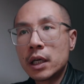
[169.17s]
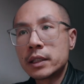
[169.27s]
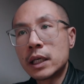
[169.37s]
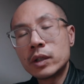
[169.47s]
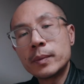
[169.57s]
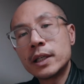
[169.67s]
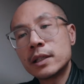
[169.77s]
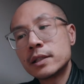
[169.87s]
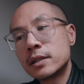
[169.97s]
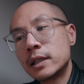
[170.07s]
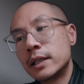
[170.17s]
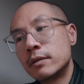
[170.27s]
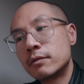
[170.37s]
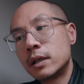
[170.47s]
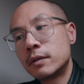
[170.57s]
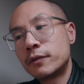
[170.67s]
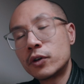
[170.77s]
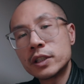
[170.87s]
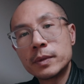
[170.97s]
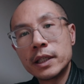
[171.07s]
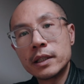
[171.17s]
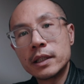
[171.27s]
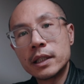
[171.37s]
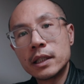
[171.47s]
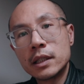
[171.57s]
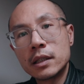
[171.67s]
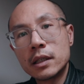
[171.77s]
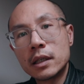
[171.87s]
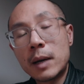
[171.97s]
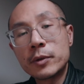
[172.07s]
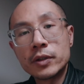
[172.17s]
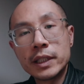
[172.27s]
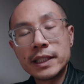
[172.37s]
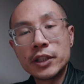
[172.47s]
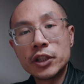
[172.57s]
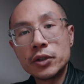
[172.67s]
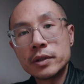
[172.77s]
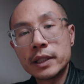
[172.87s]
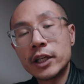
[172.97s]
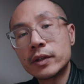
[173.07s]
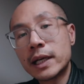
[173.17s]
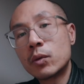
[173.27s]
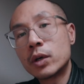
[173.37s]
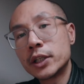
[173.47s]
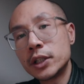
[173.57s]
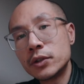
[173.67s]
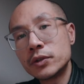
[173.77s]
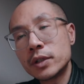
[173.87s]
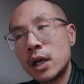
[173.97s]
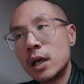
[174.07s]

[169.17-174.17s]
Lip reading: Not only because it affords me the opportunity to use the gear that I want to use,